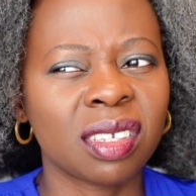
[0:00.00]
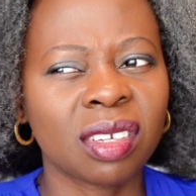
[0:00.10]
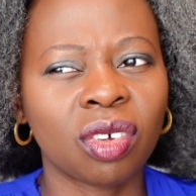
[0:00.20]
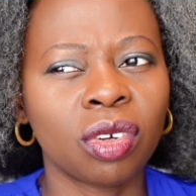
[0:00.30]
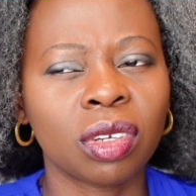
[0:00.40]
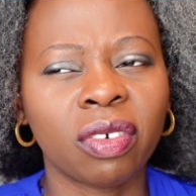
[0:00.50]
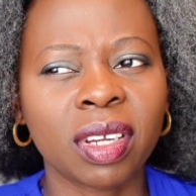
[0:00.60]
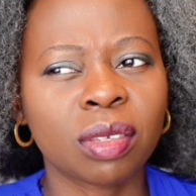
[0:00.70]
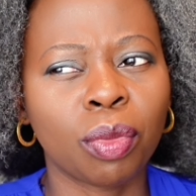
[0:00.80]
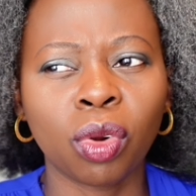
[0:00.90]
Is it called
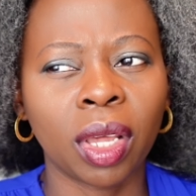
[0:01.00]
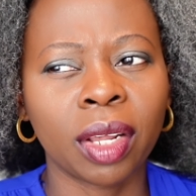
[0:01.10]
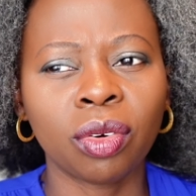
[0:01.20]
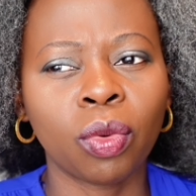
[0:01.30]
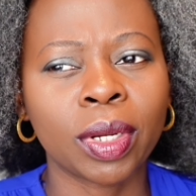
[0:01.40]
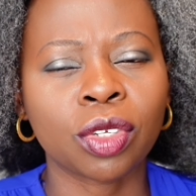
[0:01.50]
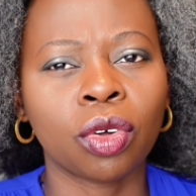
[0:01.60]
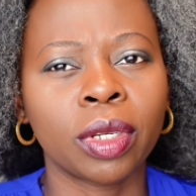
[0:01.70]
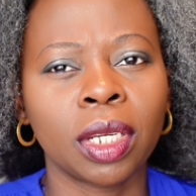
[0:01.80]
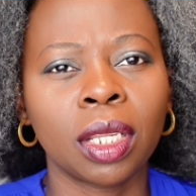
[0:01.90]
grass molar? I don't know what it's
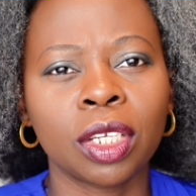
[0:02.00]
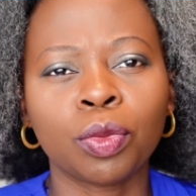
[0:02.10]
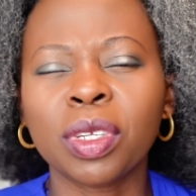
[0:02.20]
called in English.